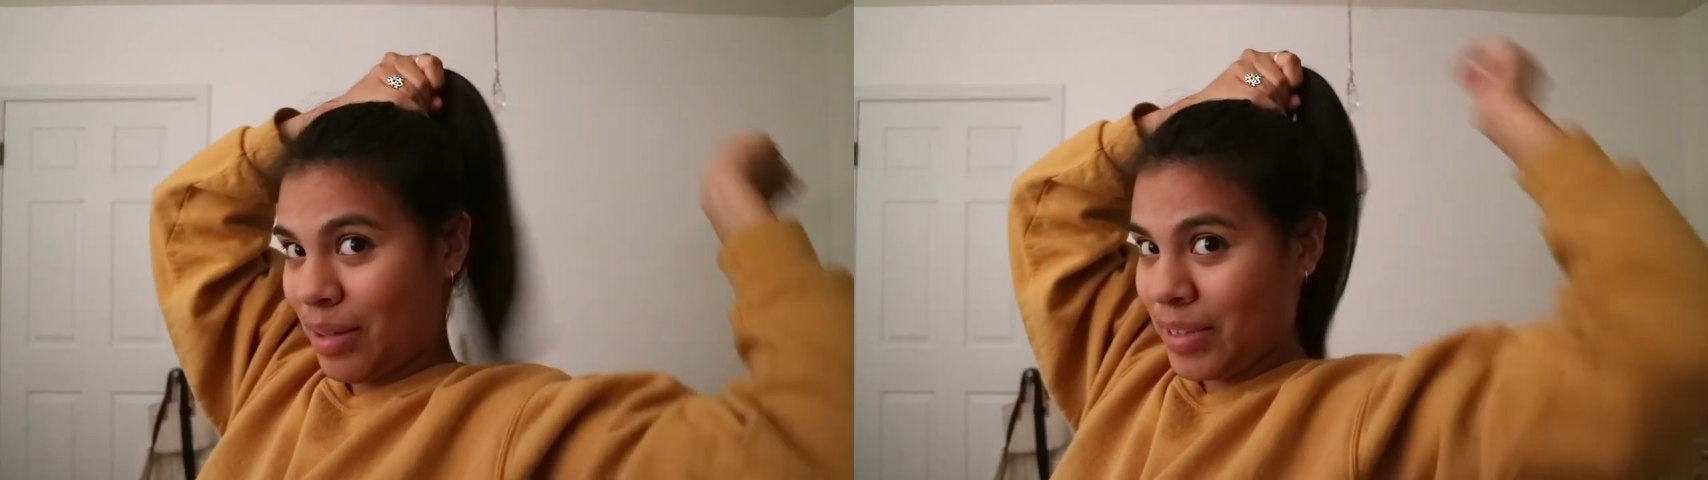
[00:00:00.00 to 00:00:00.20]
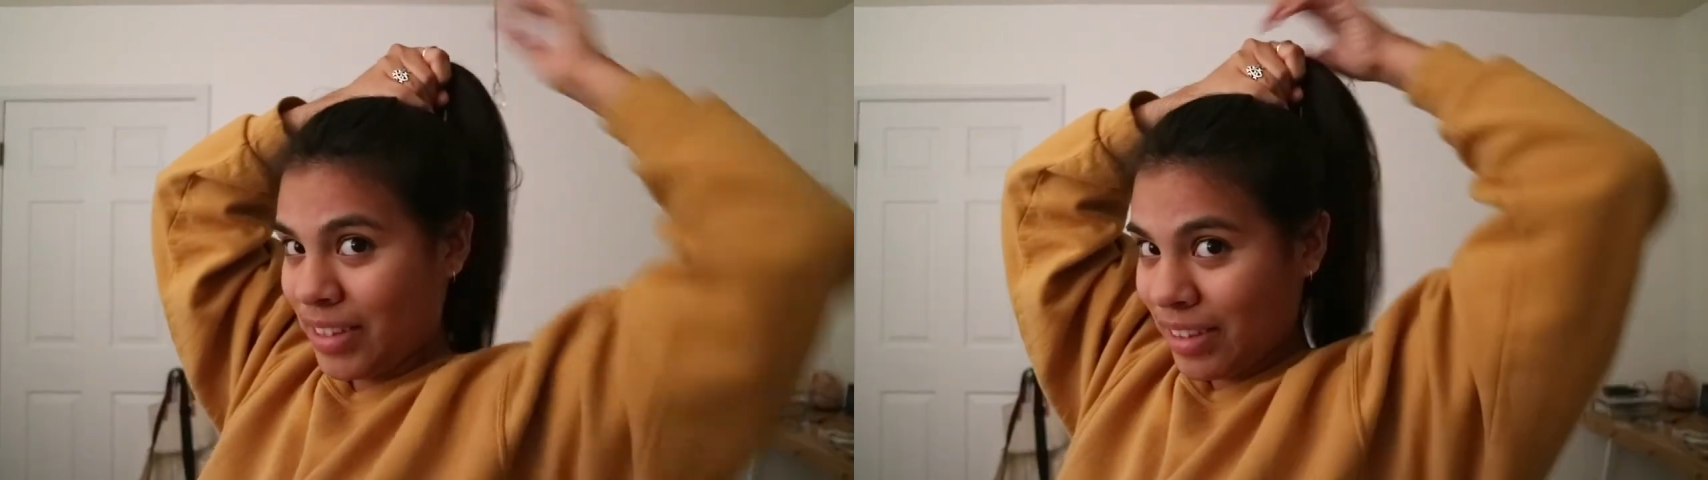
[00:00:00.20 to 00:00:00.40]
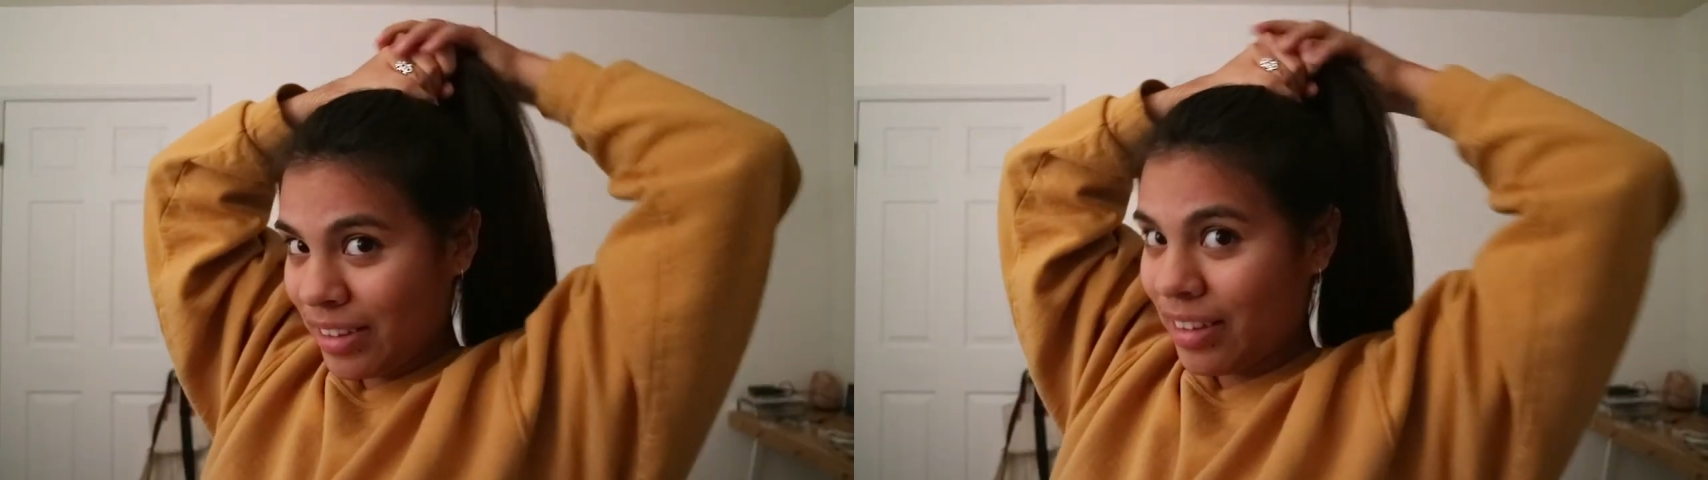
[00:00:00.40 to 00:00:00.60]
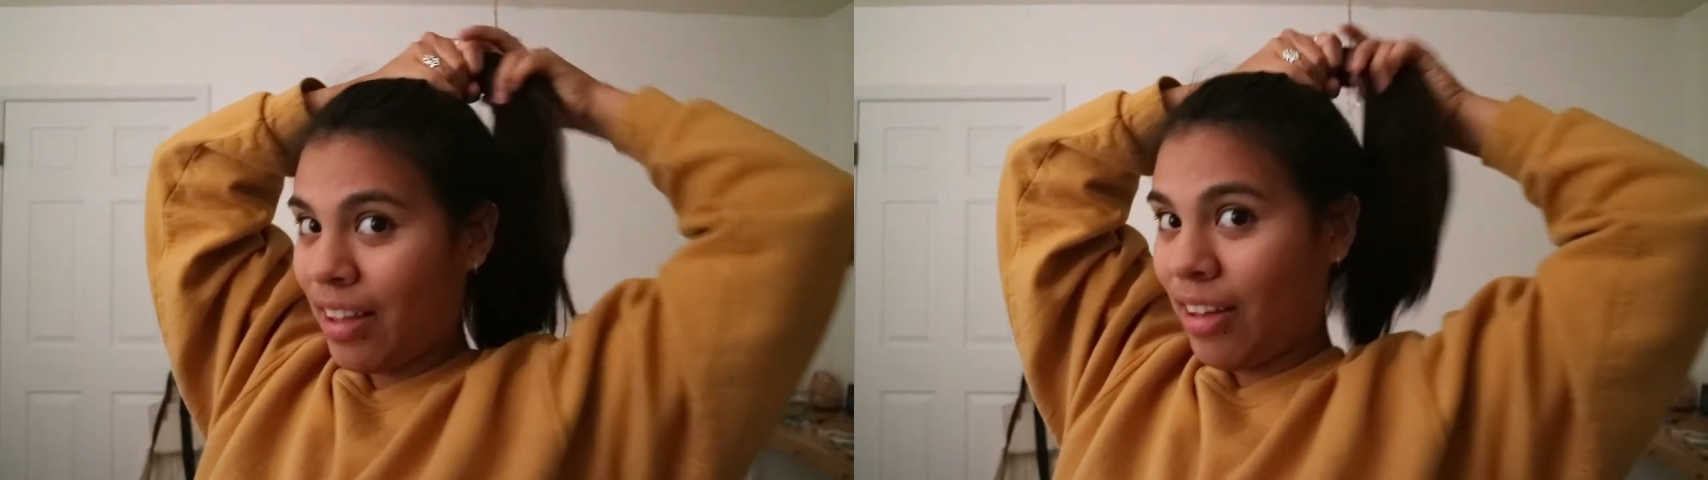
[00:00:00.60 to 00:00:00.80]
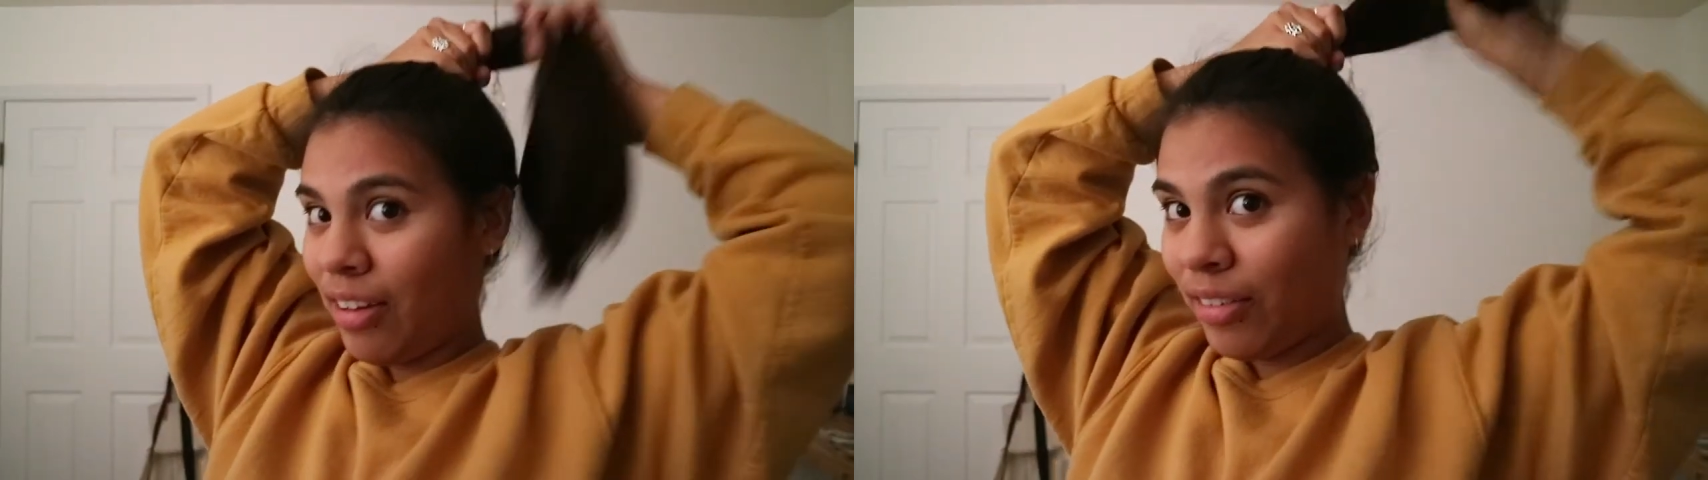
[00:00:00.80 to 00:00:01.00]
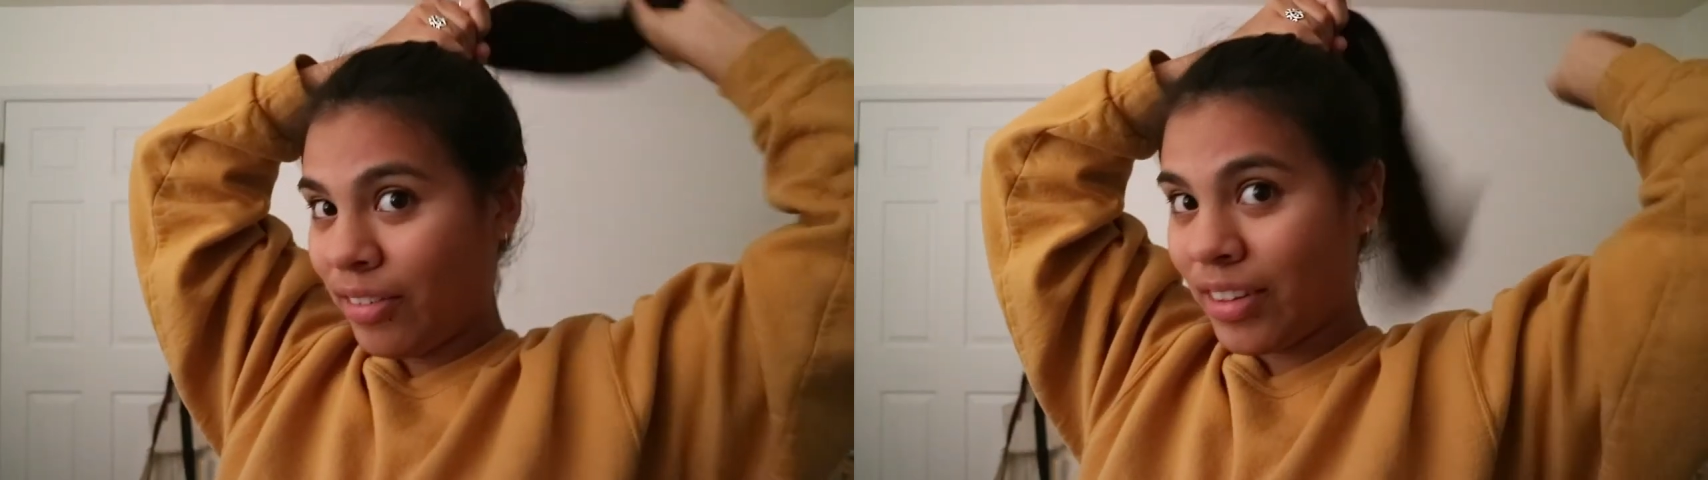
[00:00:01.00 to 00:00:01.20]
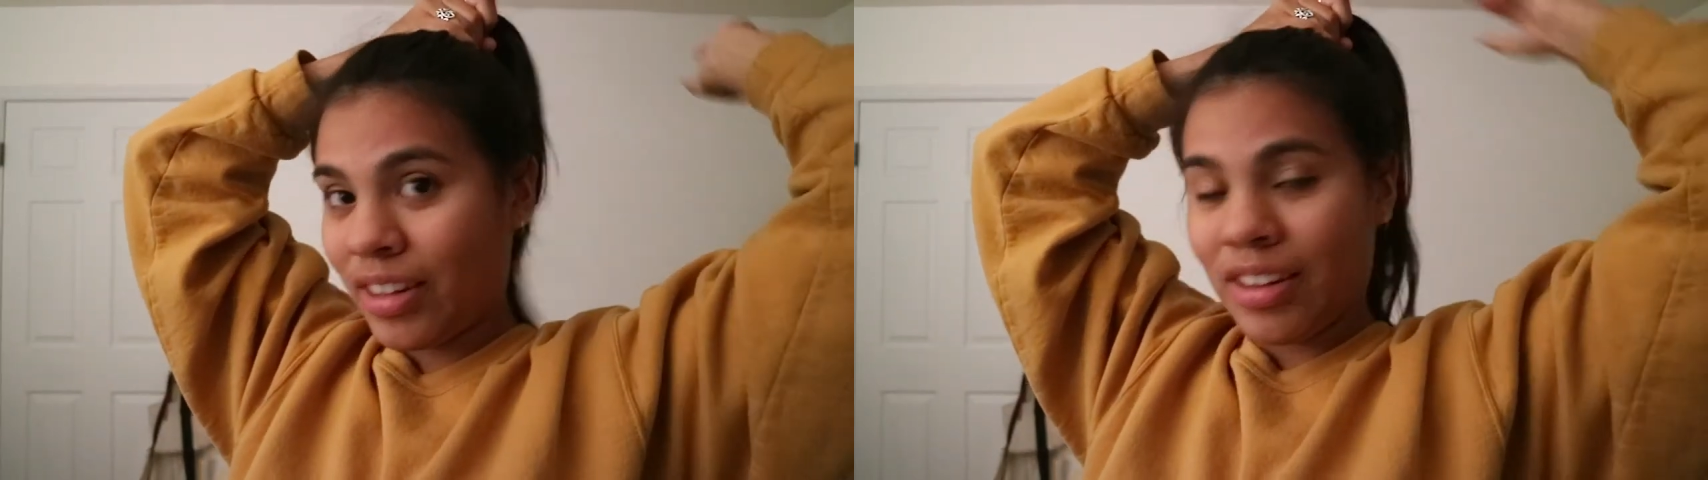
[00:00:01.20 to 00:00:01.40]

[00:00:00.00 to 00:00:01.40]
I'm in love.